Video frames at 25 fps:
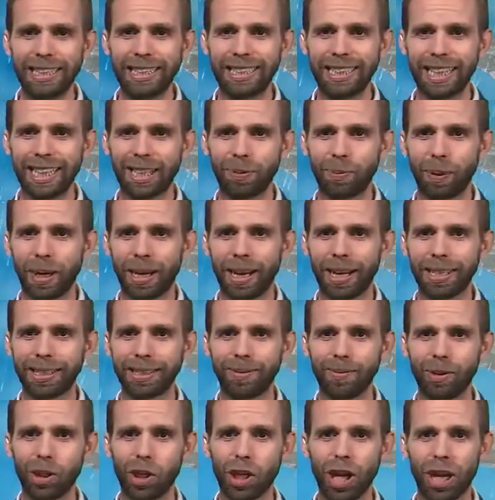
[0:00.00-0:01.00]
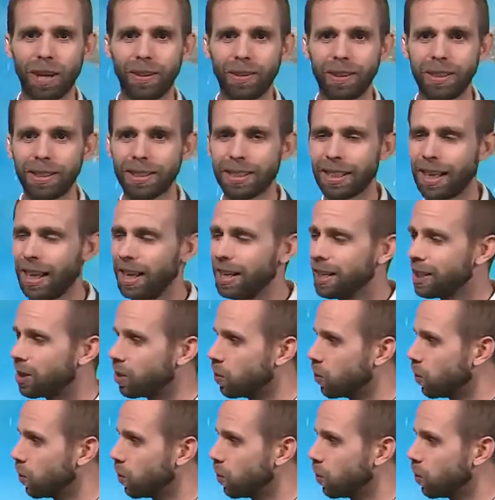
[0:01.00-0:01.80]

set to bring some showers in